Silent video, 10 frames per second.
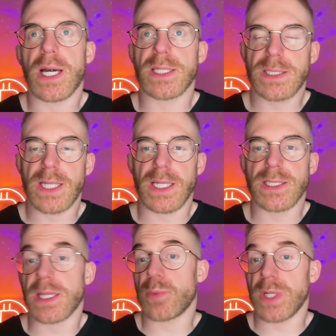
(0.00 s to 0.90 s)
a state
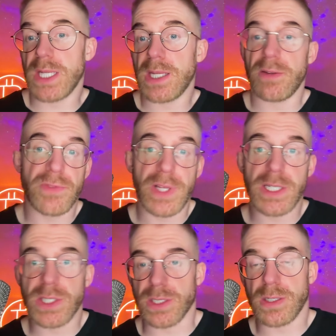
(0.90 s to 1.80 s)
and that we need
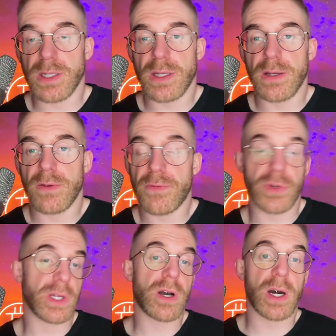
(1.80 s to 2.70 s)
inflation for
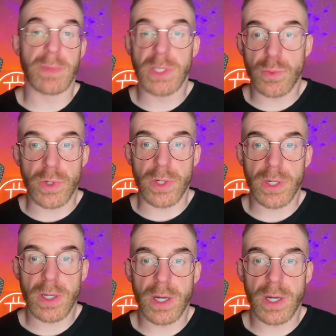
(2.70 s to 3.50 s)
the economy to work.